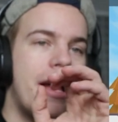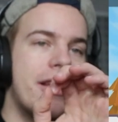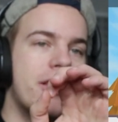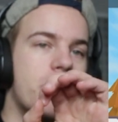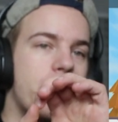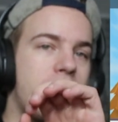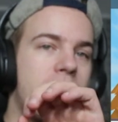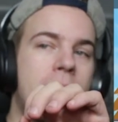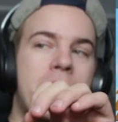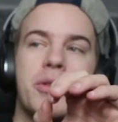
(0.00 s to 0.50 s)

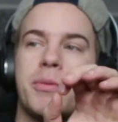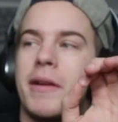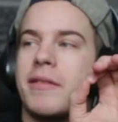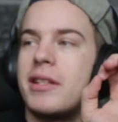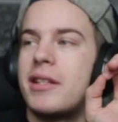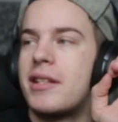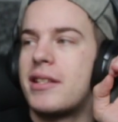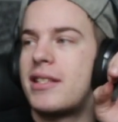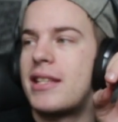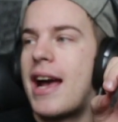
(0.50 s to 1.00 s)
So pretty much we have
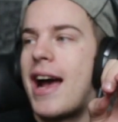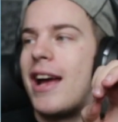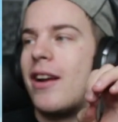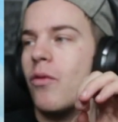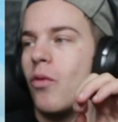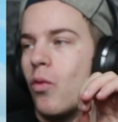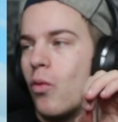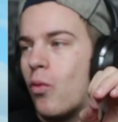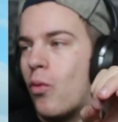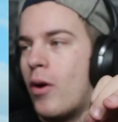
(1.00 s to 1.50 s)
to decide
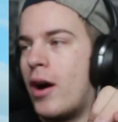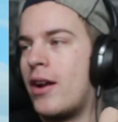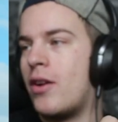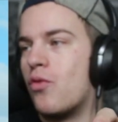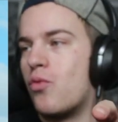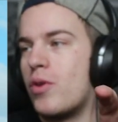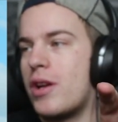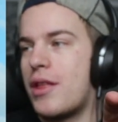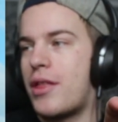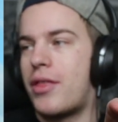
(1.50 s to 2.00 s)
what
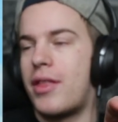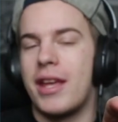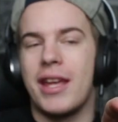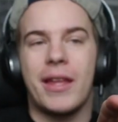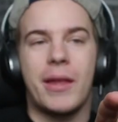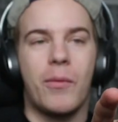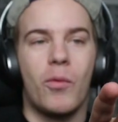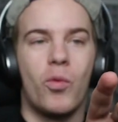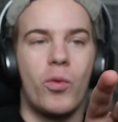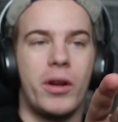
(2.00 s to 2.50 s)
we
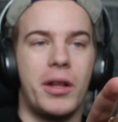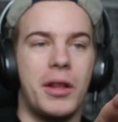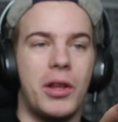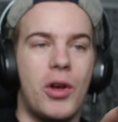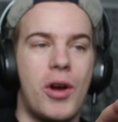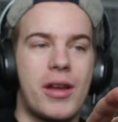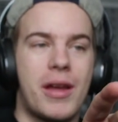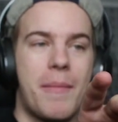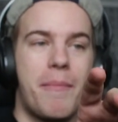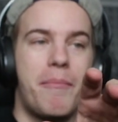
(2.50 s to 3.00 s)
think would
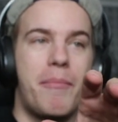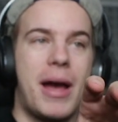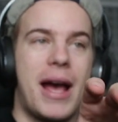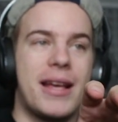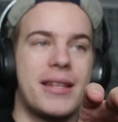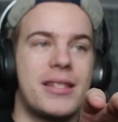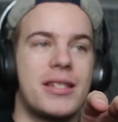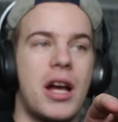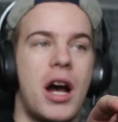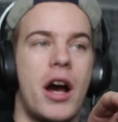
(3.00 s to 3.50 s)
look
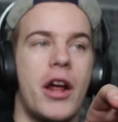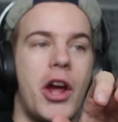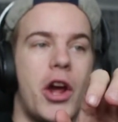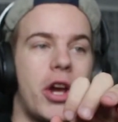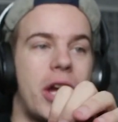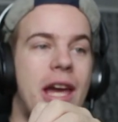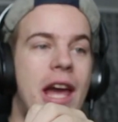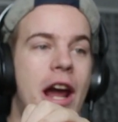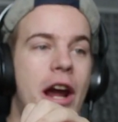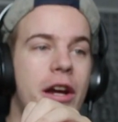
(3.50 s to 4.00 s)
best on our
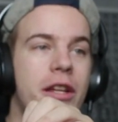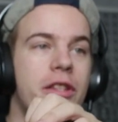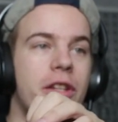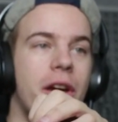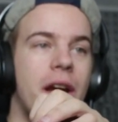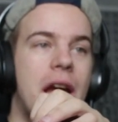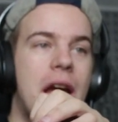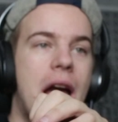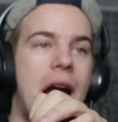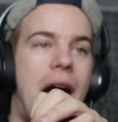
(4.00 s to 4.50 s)

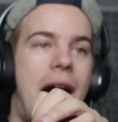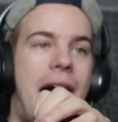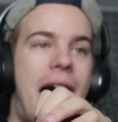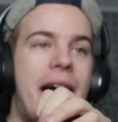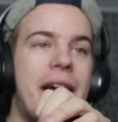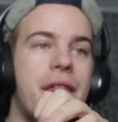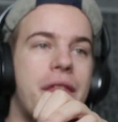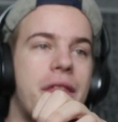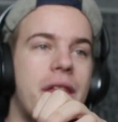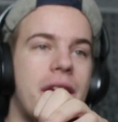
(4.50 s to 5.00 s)
character.
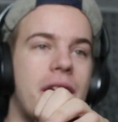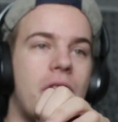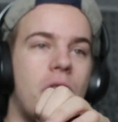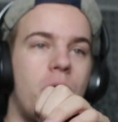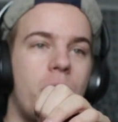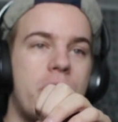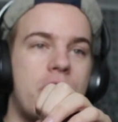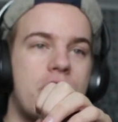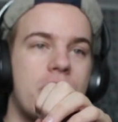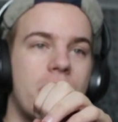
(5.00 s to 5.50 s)
I think
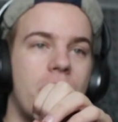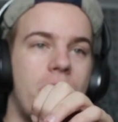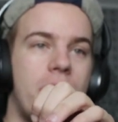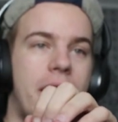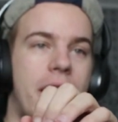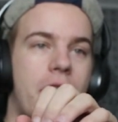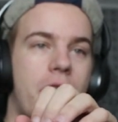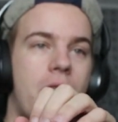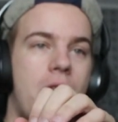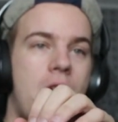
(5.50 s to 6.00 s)
we should look
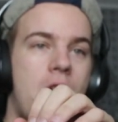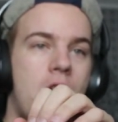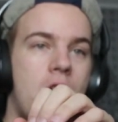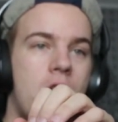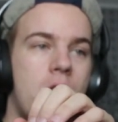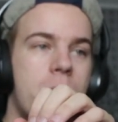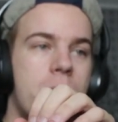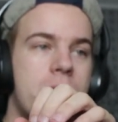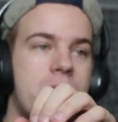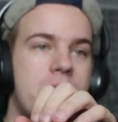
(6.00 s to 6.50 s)
at our
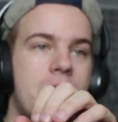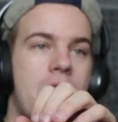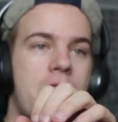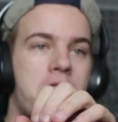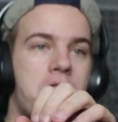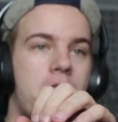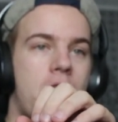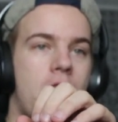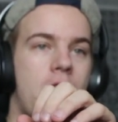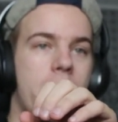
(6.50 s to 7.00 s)
arms, not
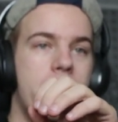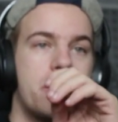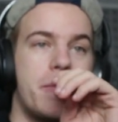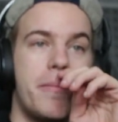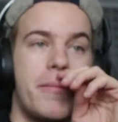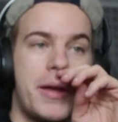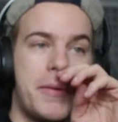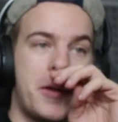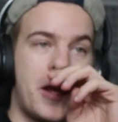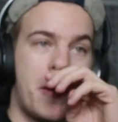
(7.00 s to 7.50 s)
our arms,
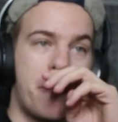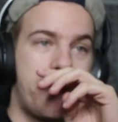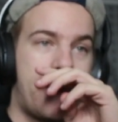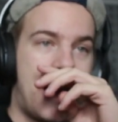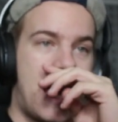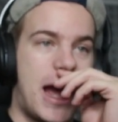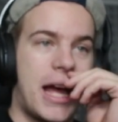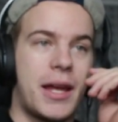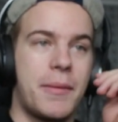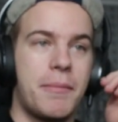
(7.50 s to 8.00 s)
maybe our
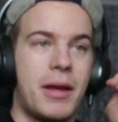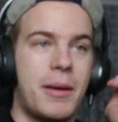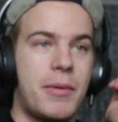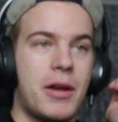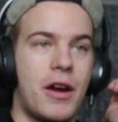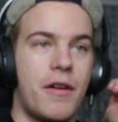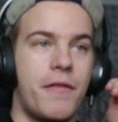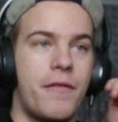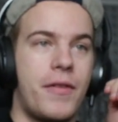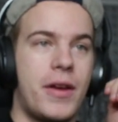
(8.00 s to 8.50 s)
back, maybe
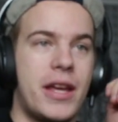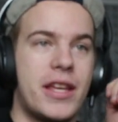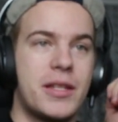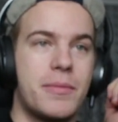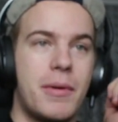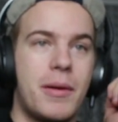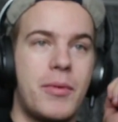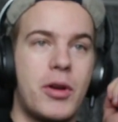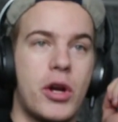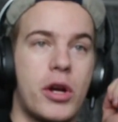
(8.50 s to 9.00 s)
our face,
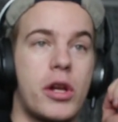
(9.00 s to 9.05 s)
maybe our